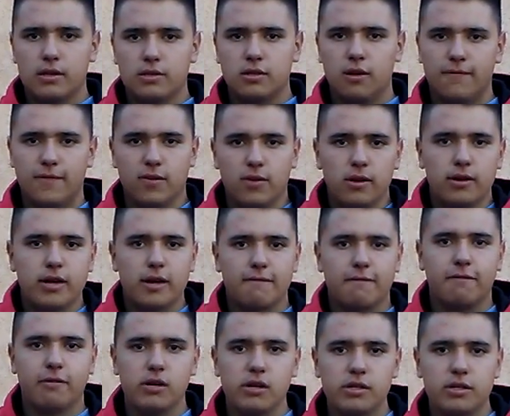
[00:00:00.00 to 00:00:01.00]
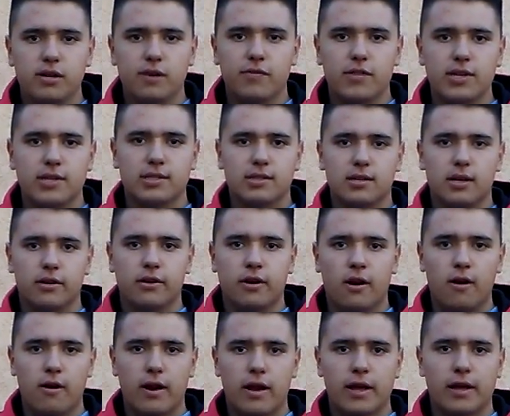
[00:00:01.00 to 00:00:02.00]
So if you look at footage of this
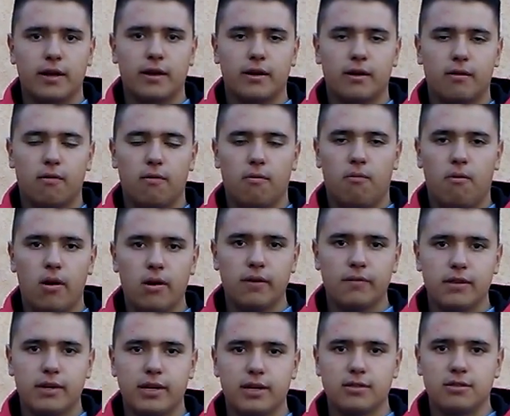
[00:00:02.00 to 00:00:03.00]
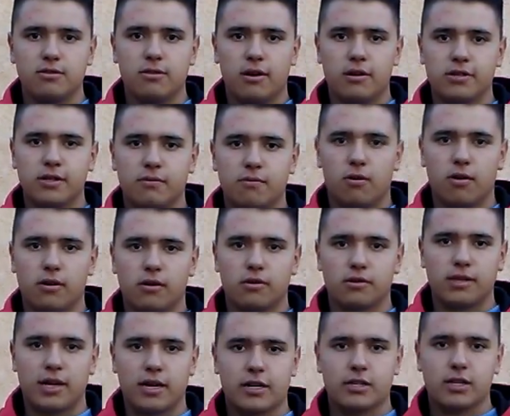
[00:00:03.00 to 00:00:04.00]
occurring, one of the construction
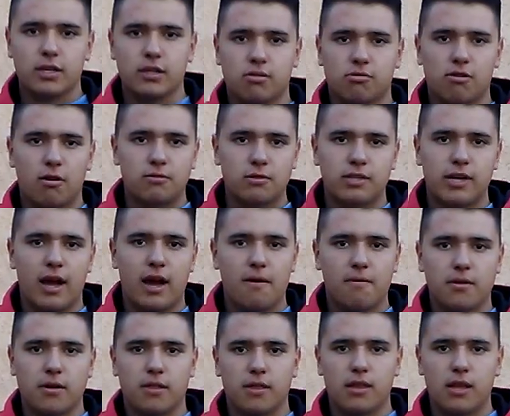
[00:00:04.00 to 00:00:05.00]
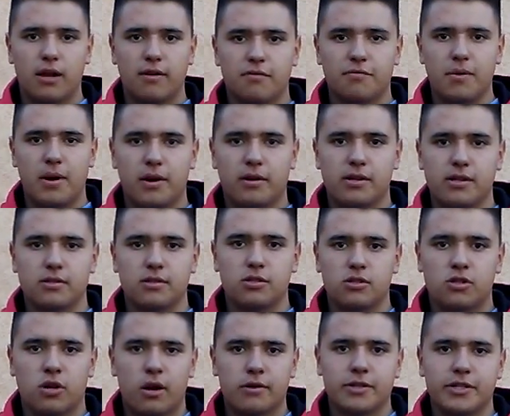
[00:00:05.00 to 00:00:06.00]
workers actually throws down one of the Native
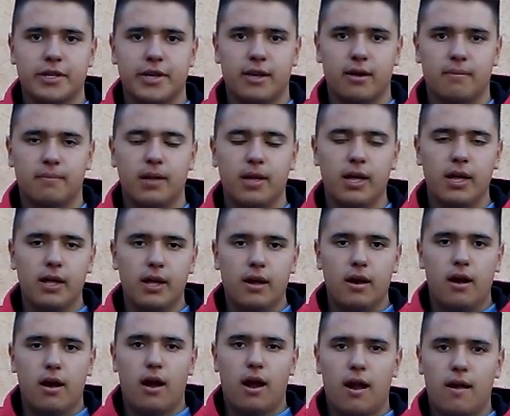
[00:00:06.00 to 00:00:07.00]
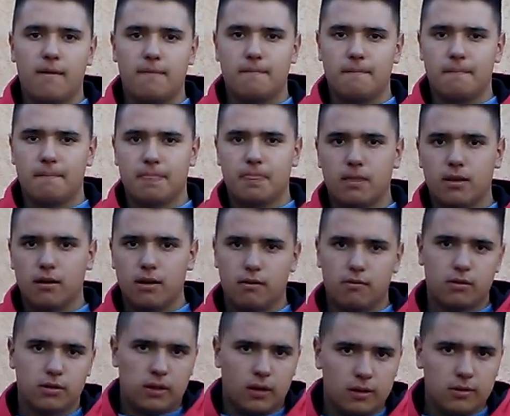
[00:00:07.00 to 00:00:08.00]
Americans charging him, and
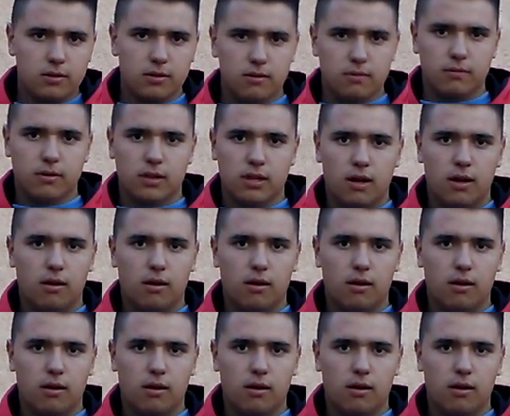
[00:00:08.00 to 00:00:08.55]
with all due